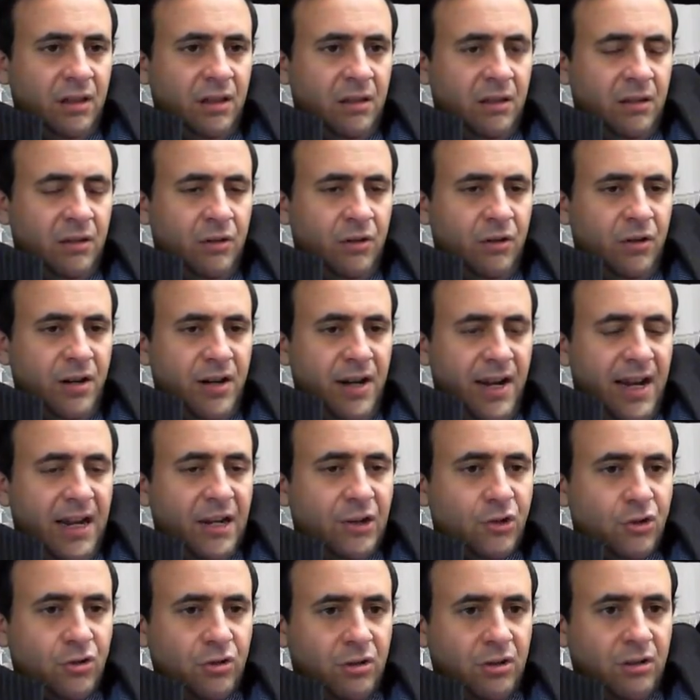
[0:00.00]
your
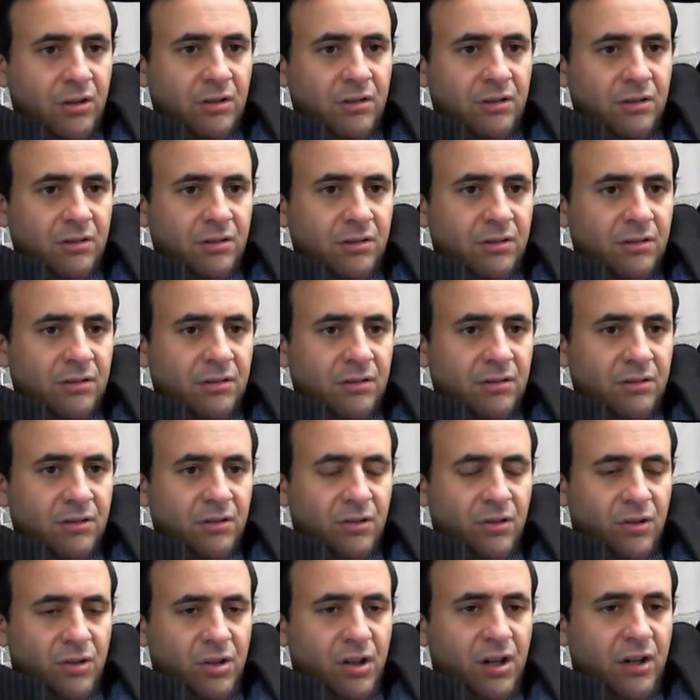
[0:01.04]
national
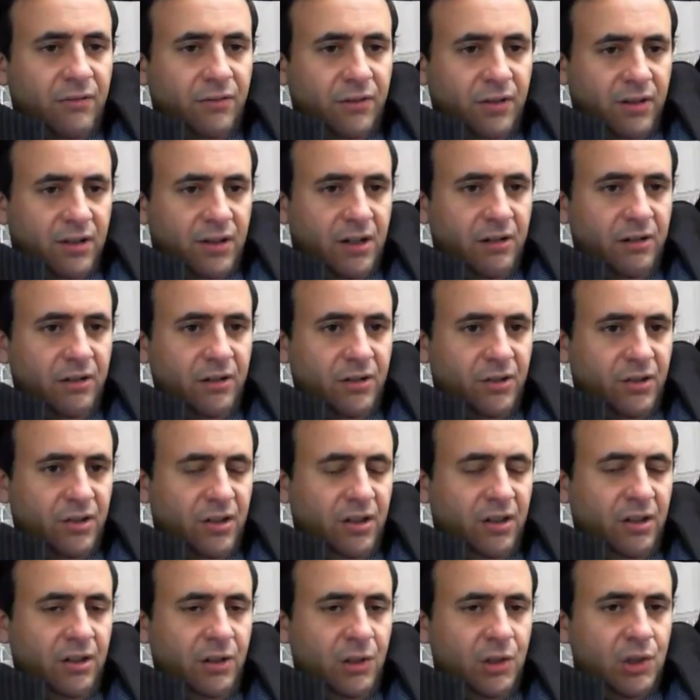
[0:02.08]
sovereign
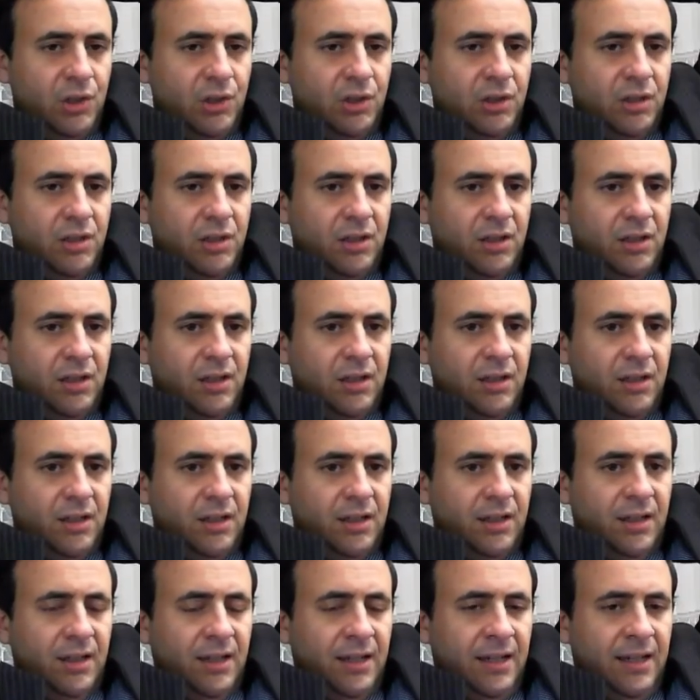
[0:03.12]
currency,
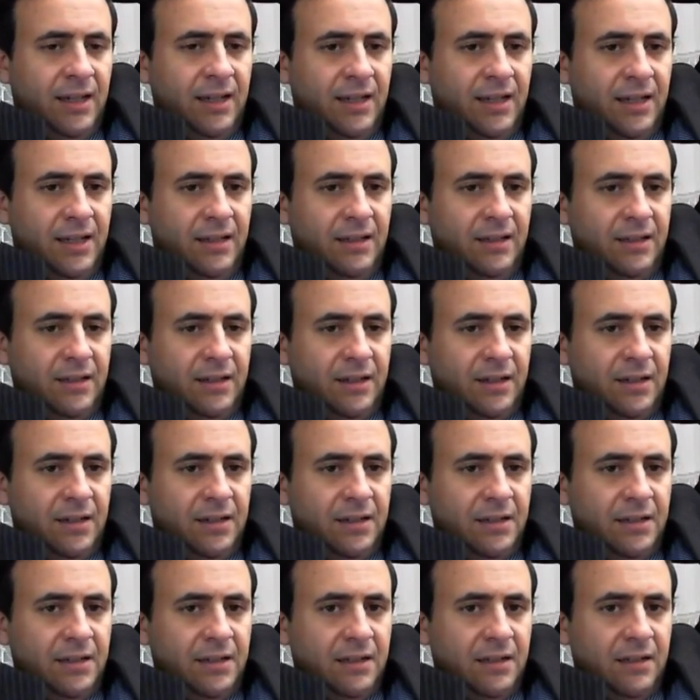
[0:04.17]
and
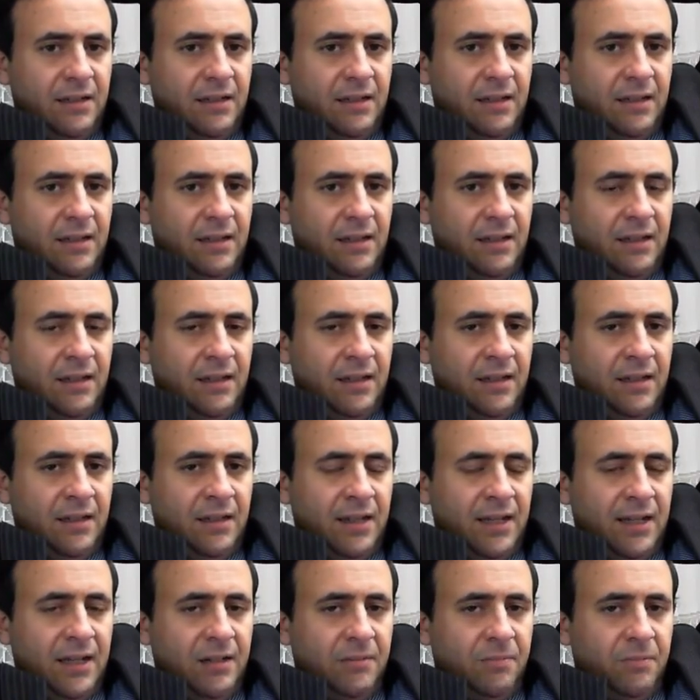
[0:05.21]

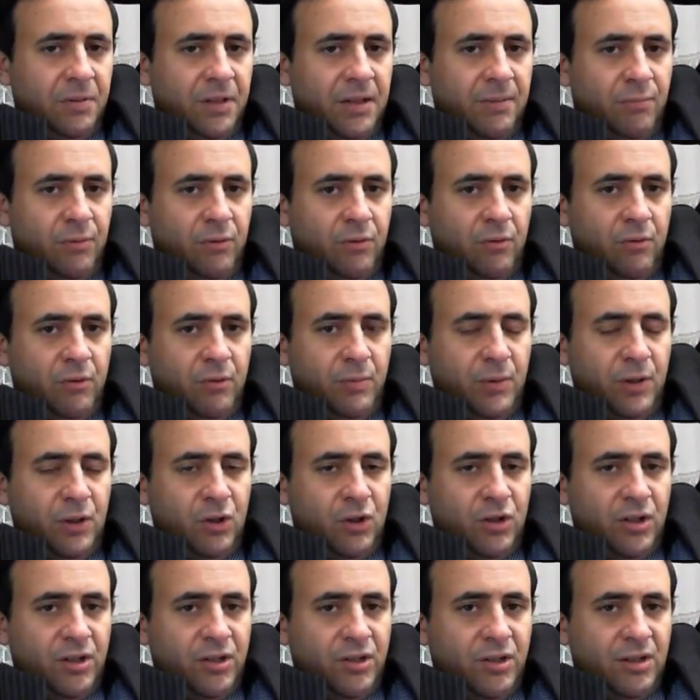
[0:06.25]
that people will be
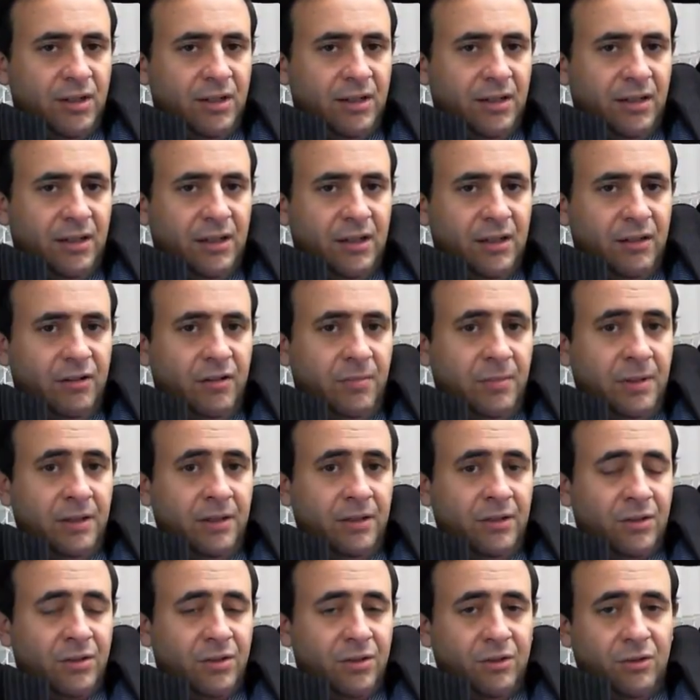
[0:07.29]
just sending their
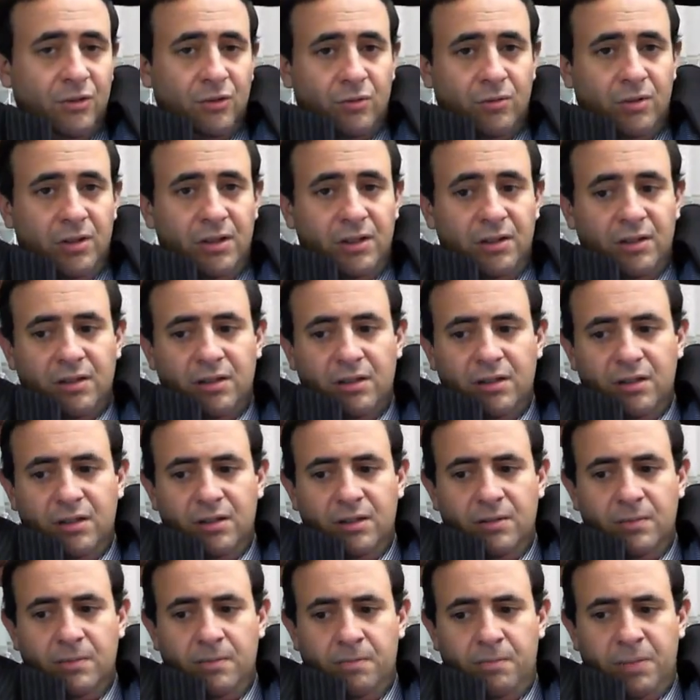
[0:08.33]
remittances with
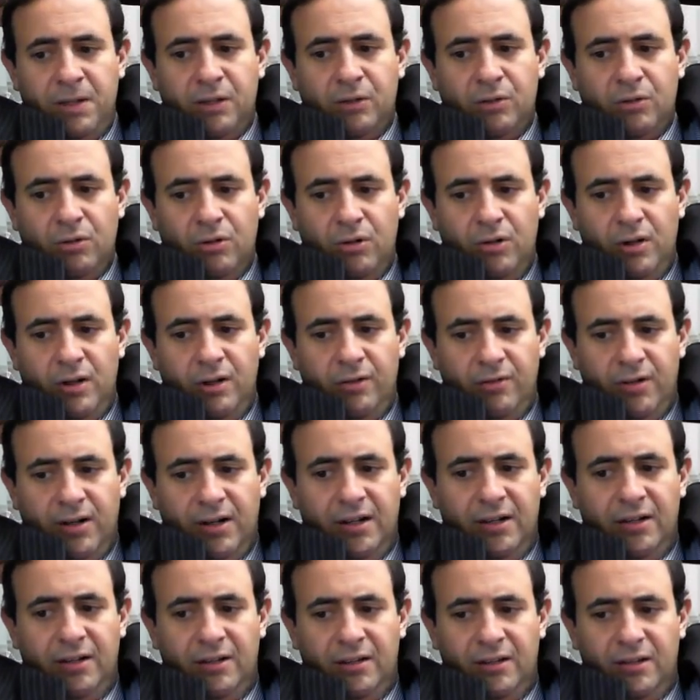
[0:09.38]
Bitcoin
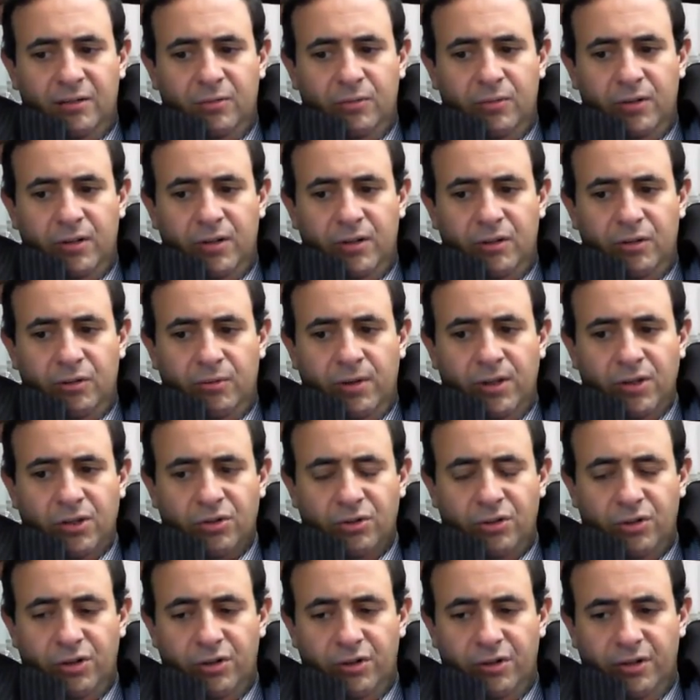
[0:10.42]
rather than with the
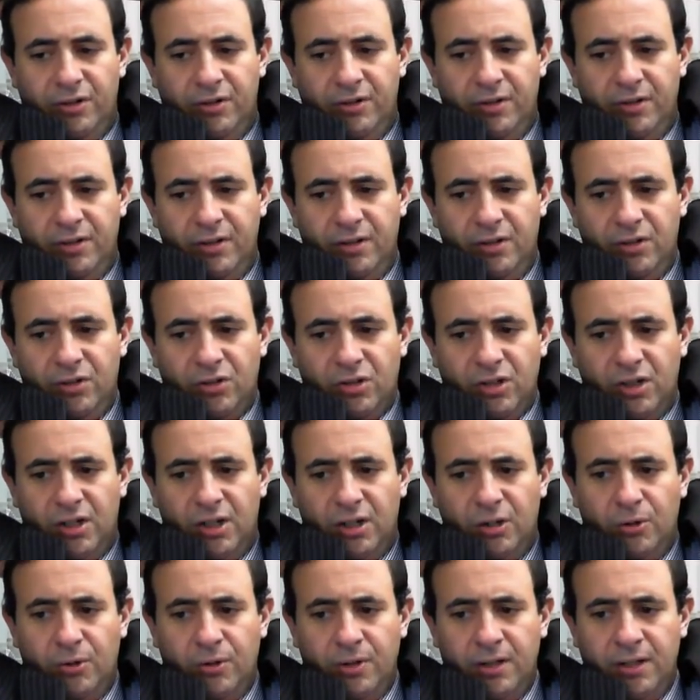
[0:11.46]
Western Union.
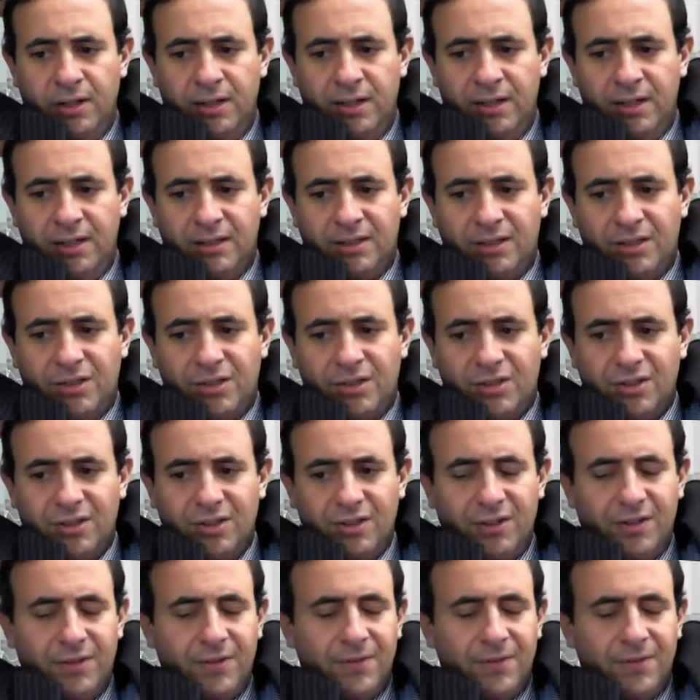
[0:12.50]
So it's